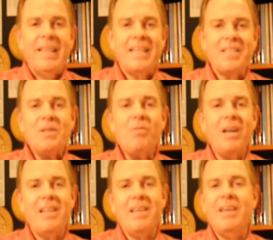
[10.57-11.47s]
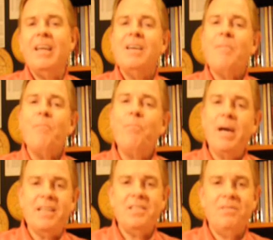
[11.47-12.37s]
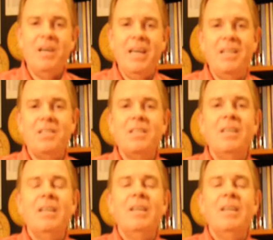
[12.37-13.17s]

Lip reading: This is one of the best ways